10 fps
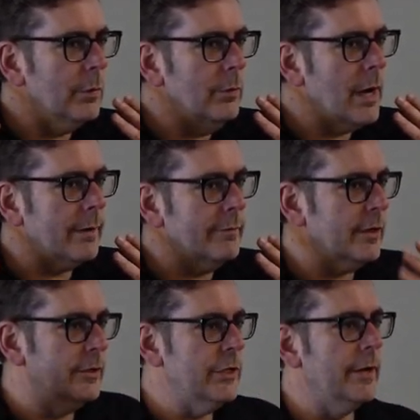we're not even going
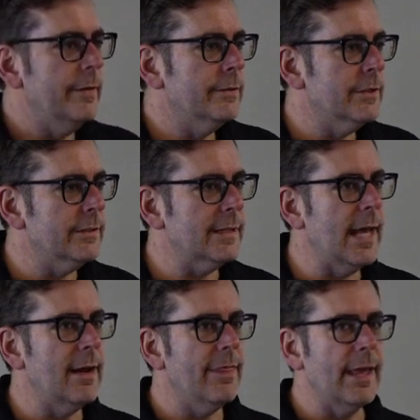to share this. Just
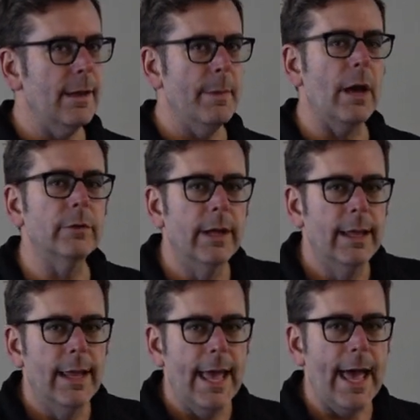kind of think about
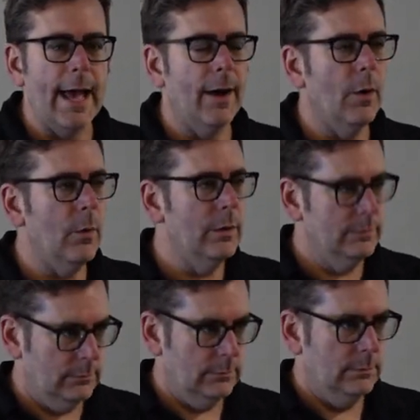how
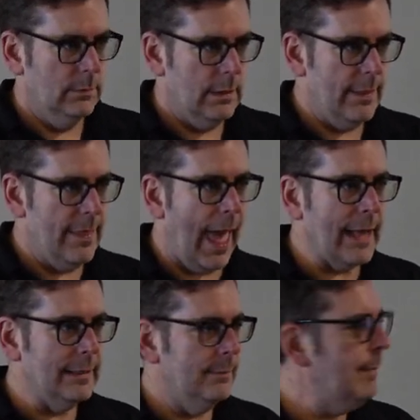that
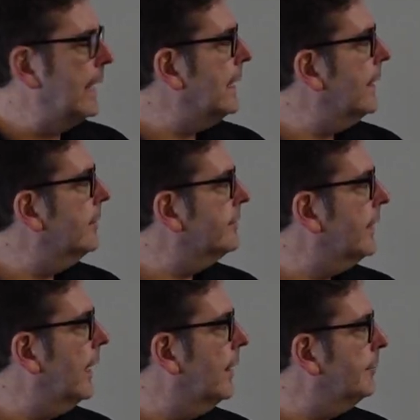might have,
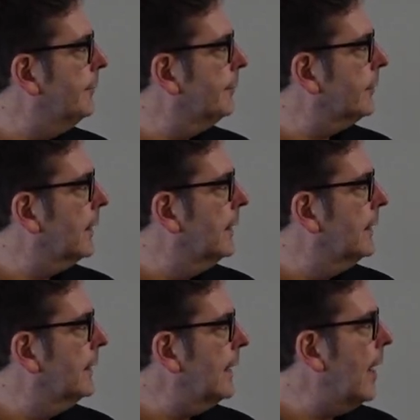um,
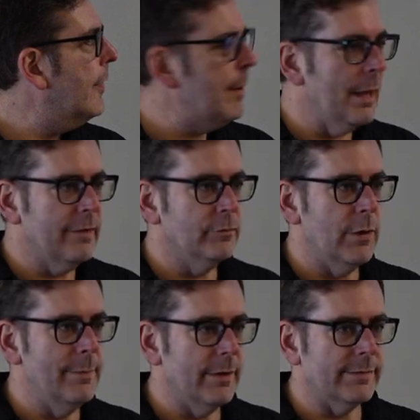how they might have
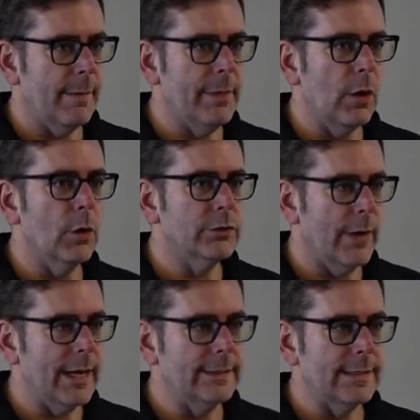dreamed of something or
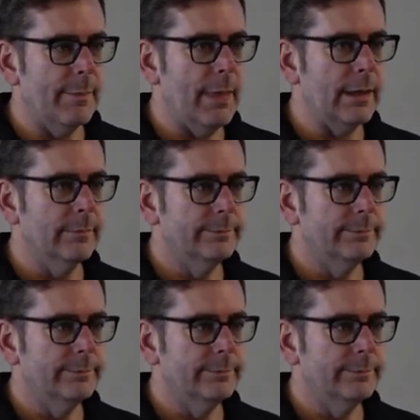dreaded something.